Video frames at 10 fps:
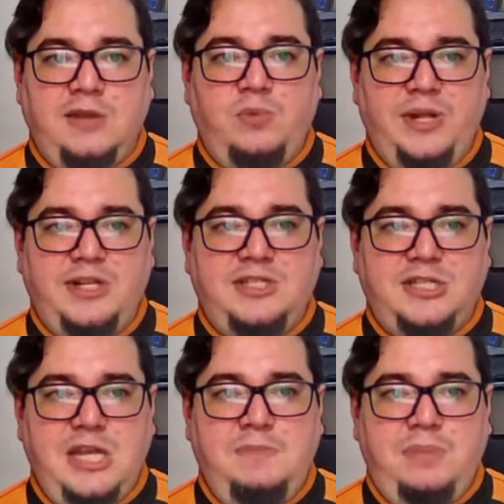that we'll
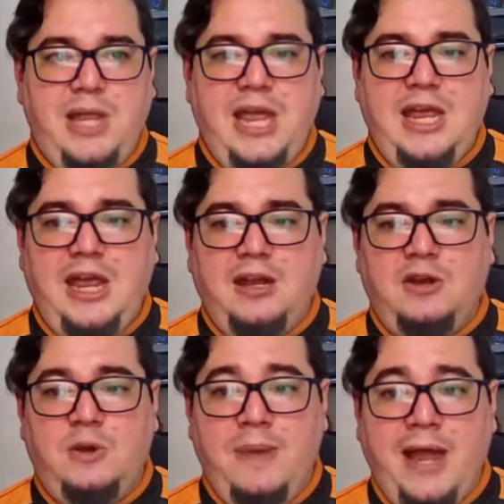see play in
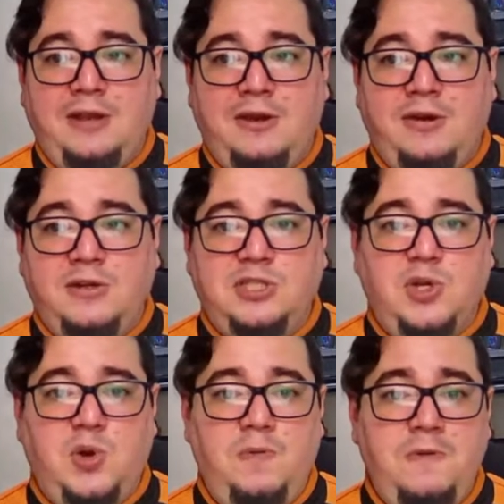Commander.
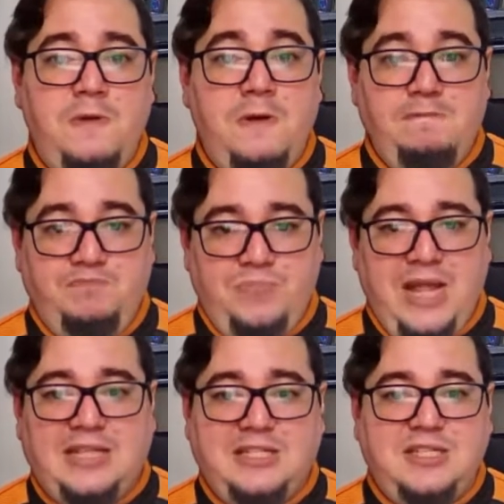So
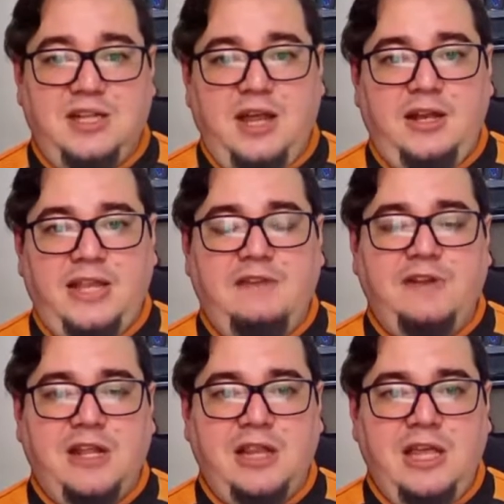that's
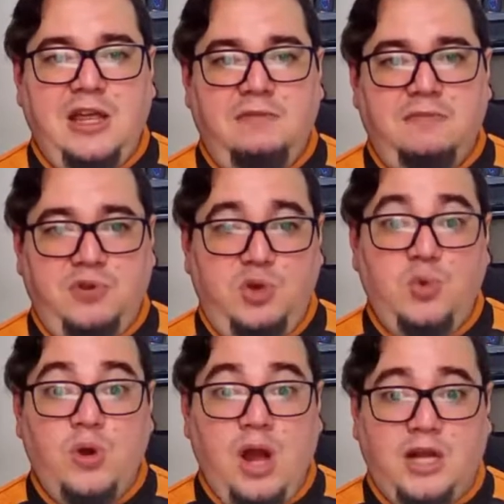definitely
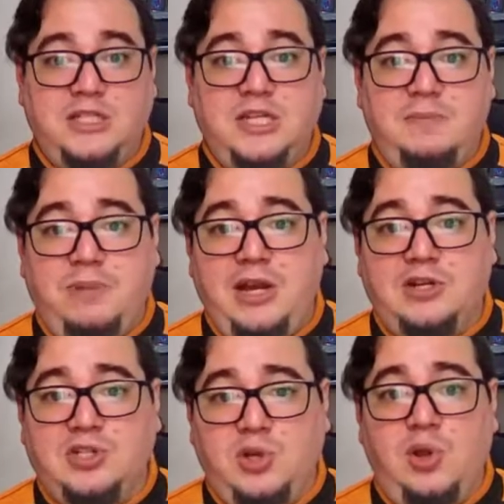two cards that
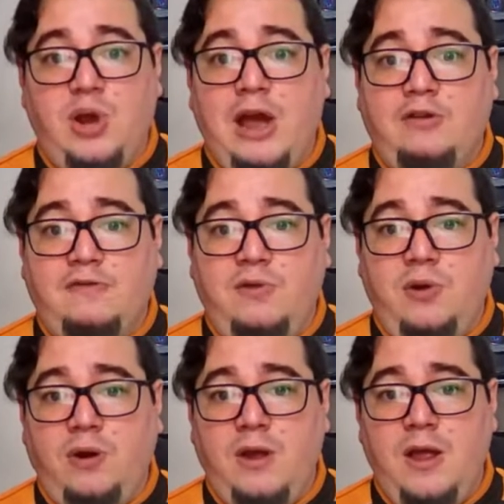players should look out
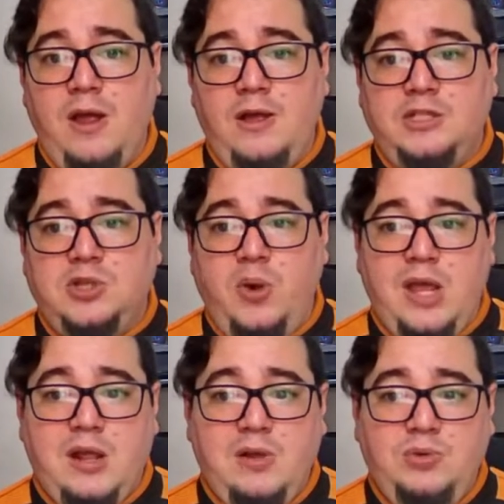for. So
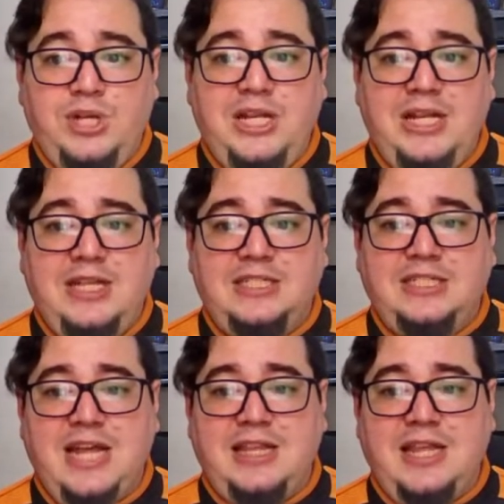included in this
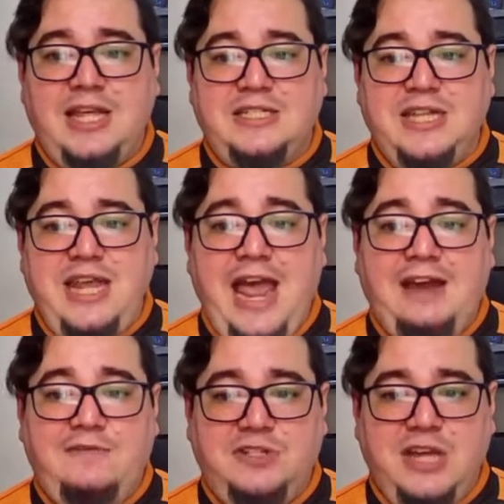set is the
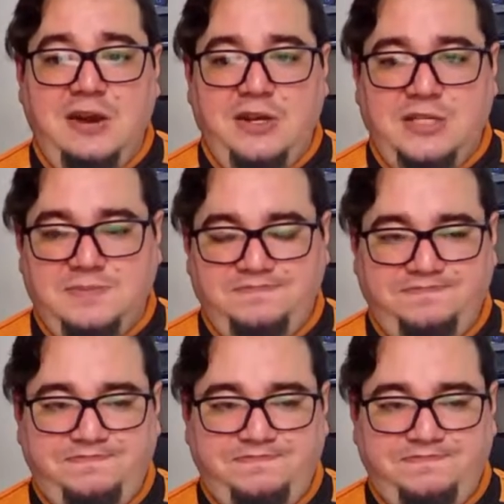adversaries.